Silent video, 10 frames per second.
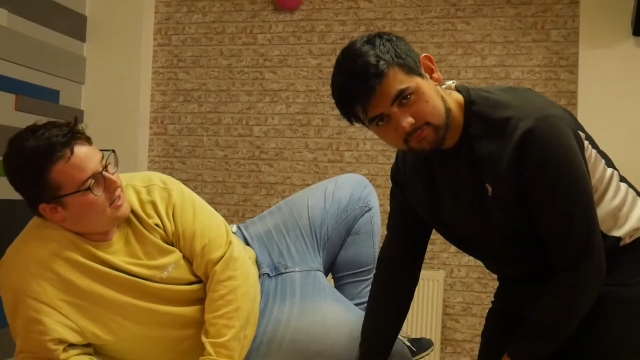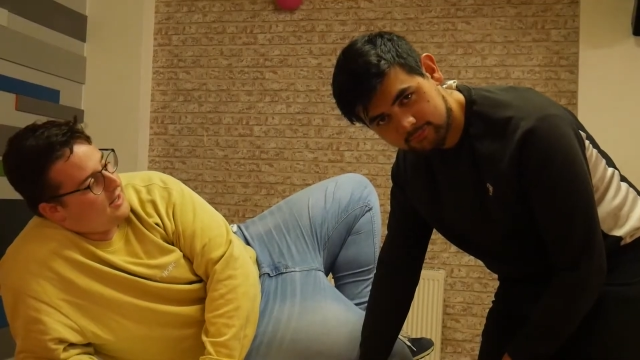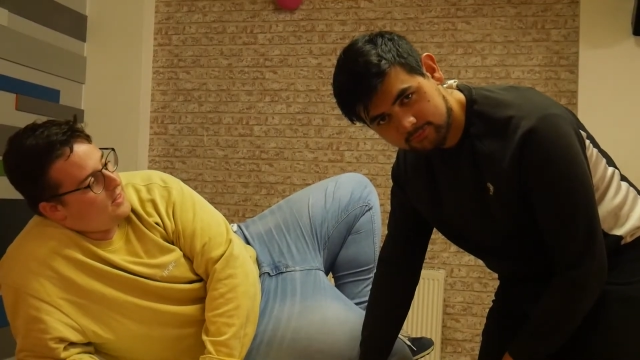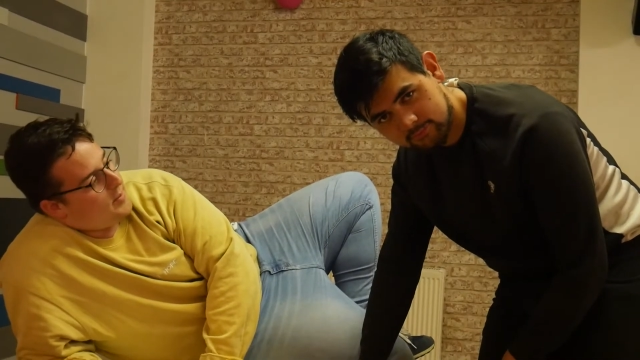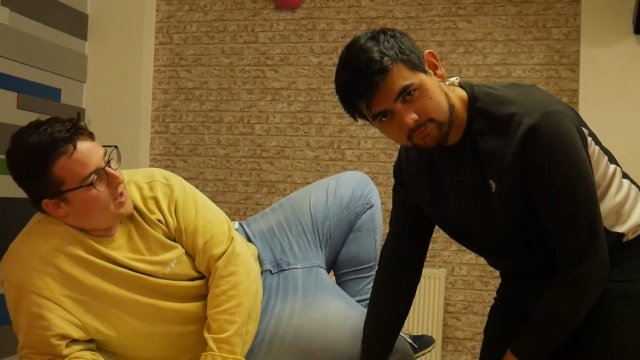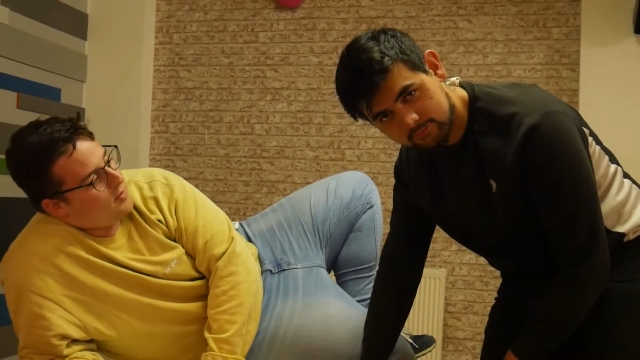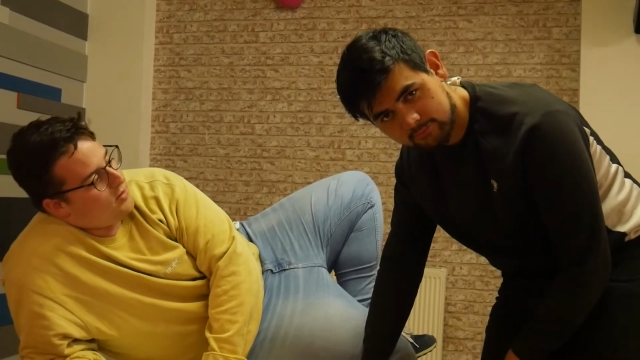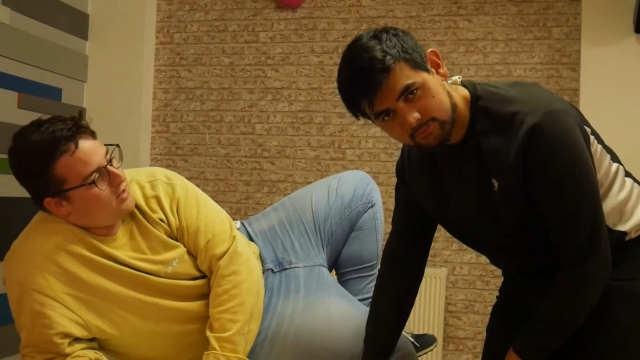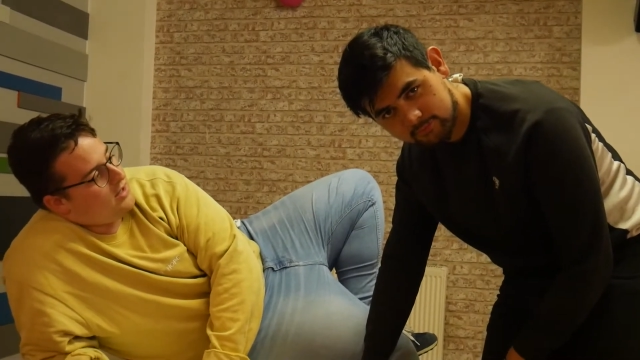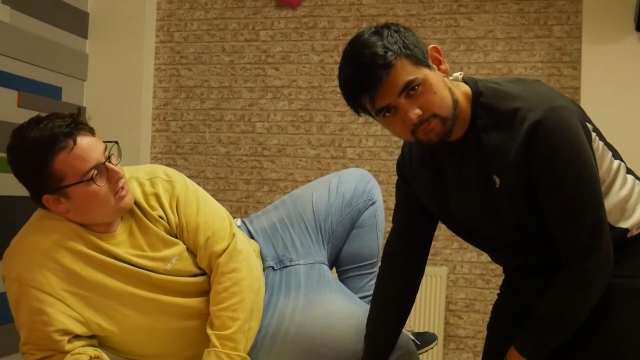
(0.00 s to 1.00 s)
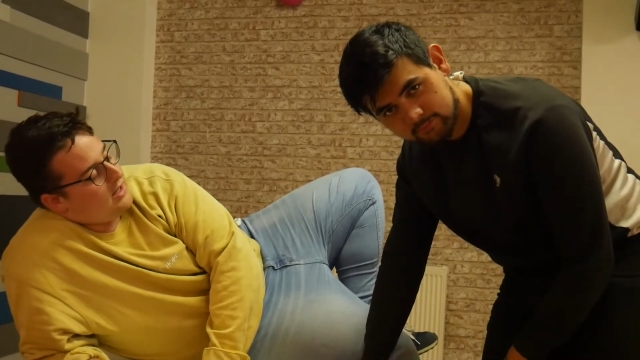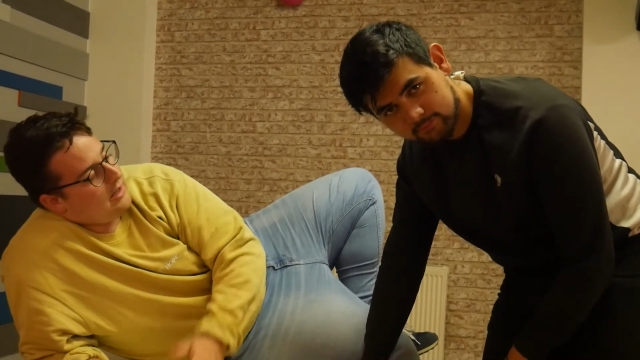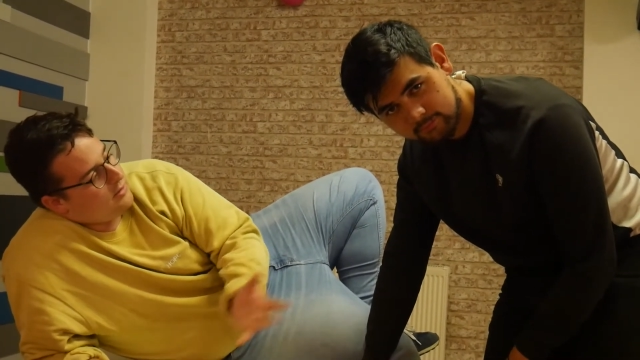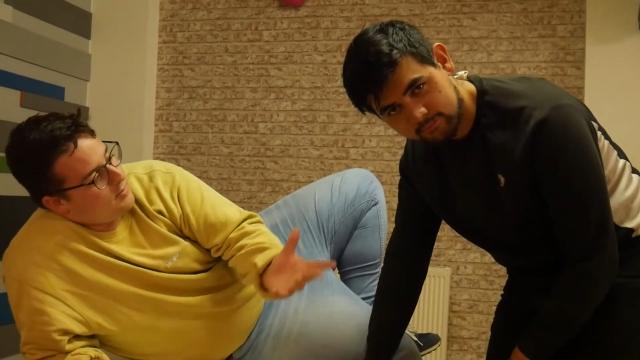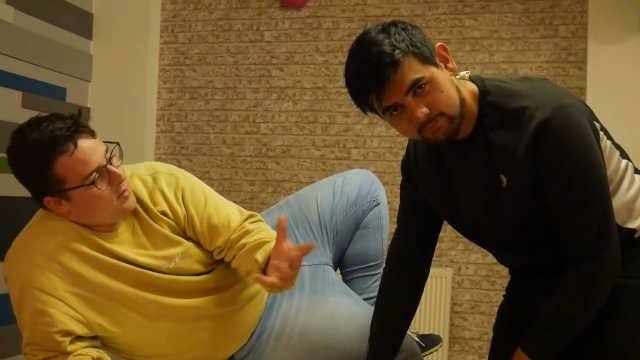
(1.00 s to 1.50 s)
Speaker 1: in the Bible? It
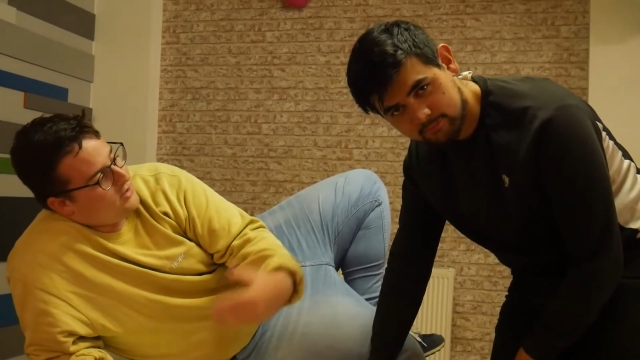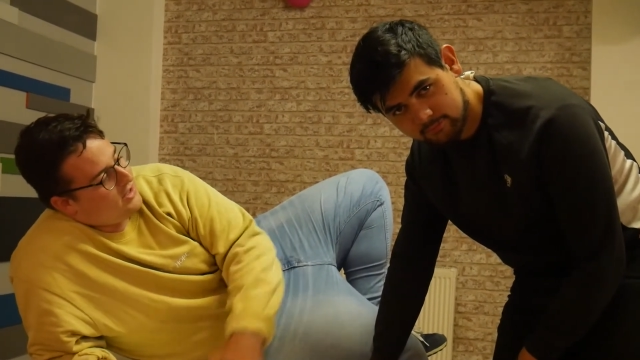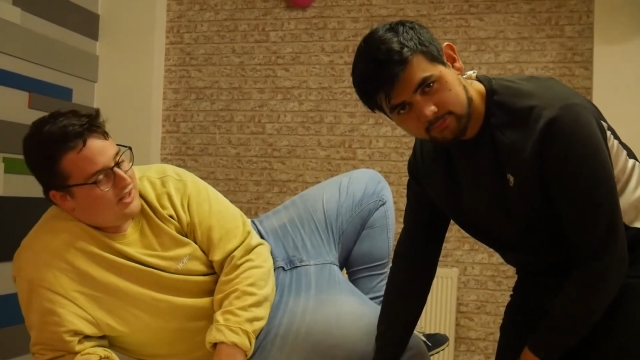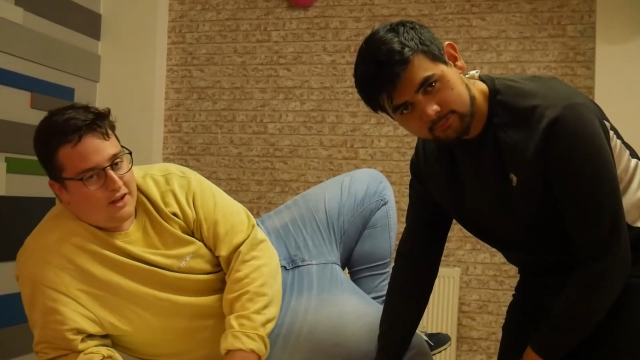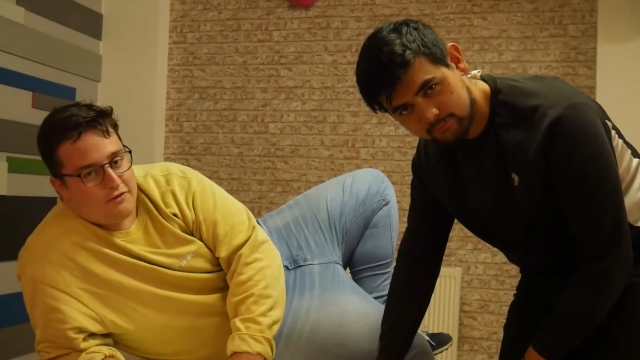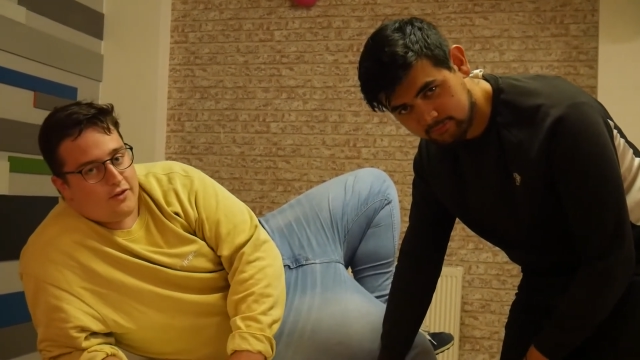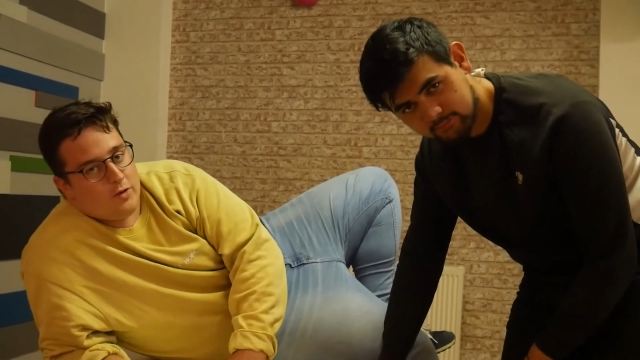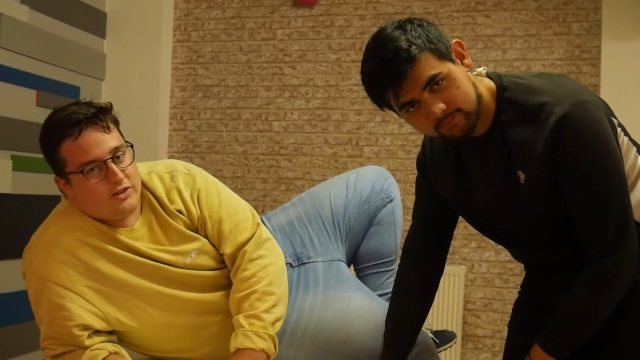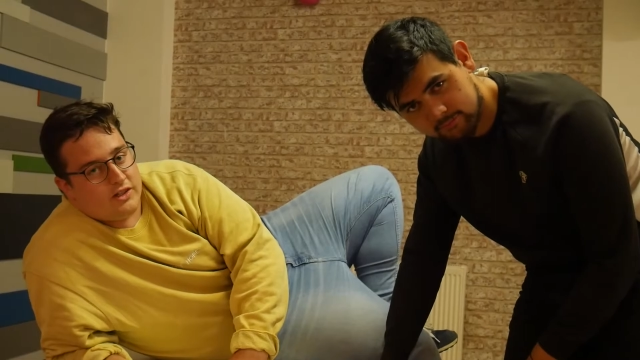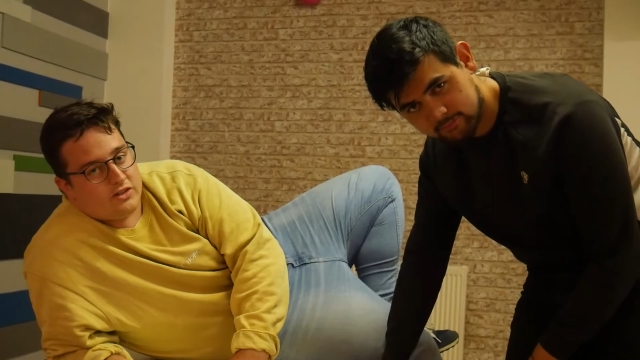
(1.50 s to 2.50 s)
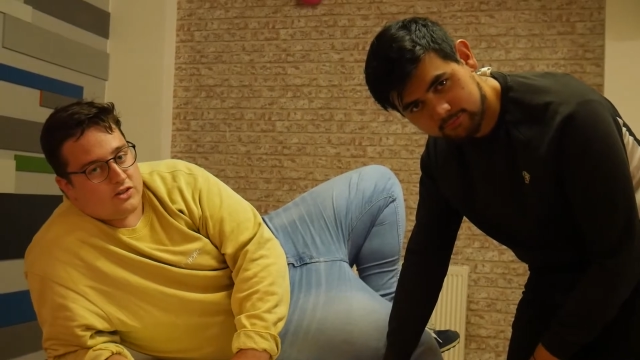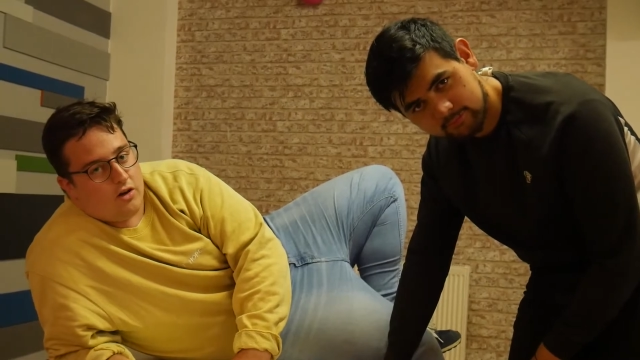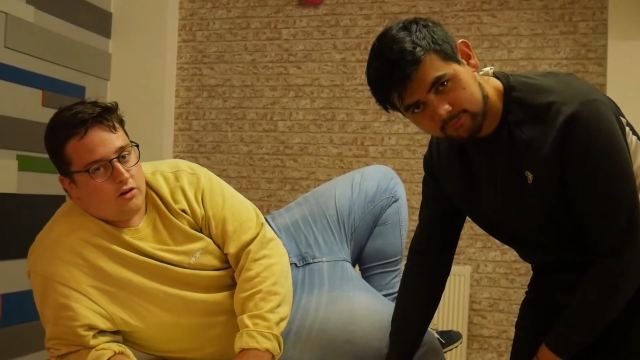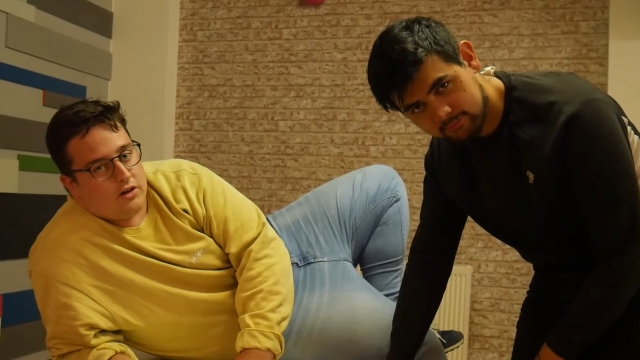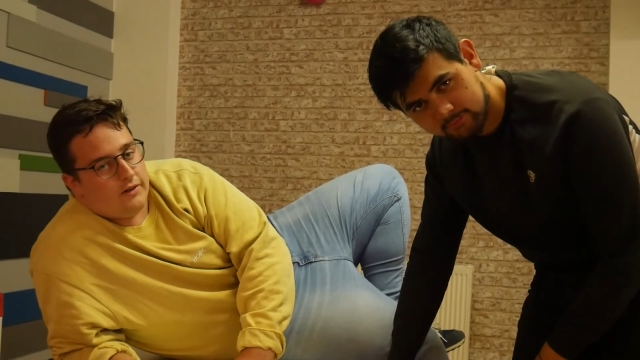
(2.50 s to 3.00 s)
was Moses. He had floating
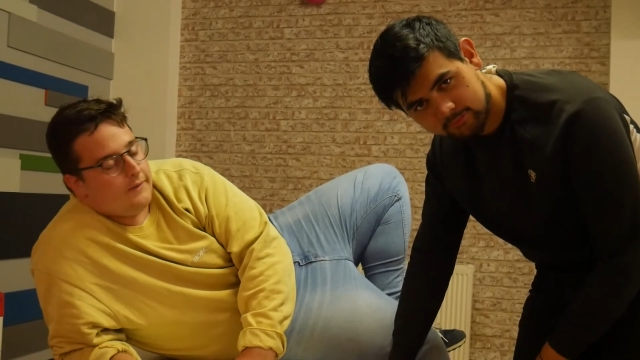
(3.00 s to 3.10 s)
stock.